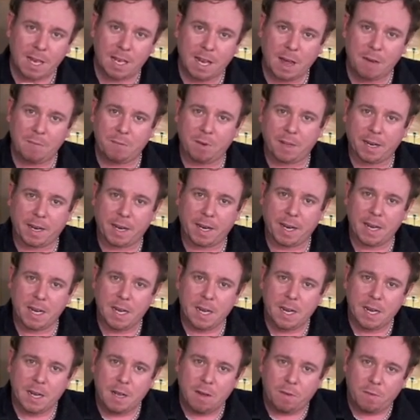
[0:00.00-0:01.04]
Lovely
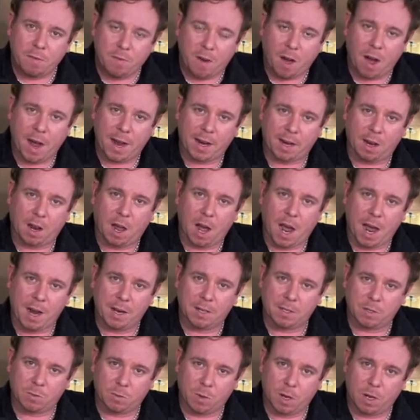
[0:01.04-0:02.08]
fine line
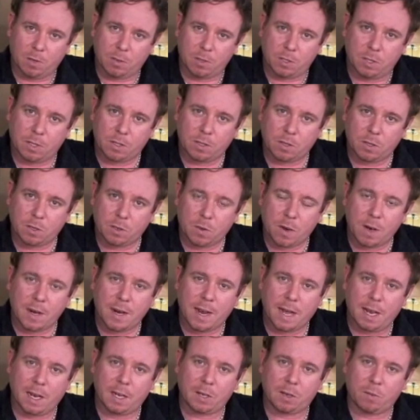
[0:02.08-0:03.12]
as well, so it's quite
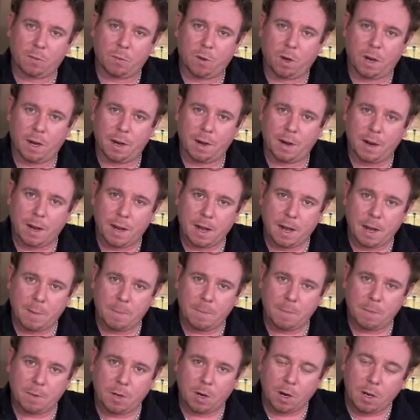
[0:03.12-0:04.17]
an elegant wine.
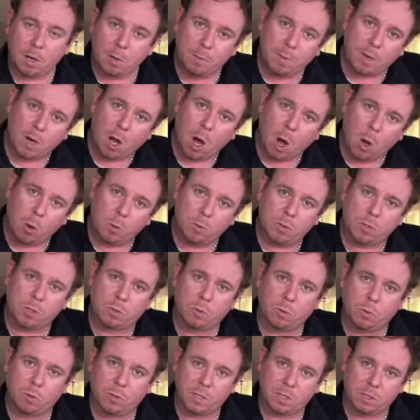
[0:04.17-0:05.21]
A little bit old
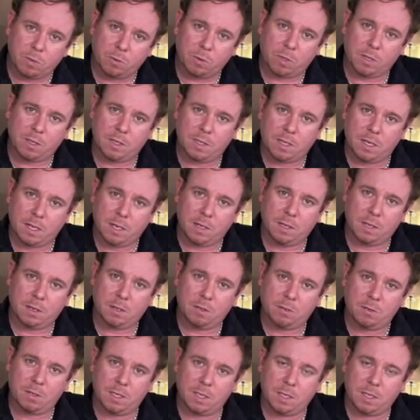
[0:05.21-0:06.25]
school to still consider that New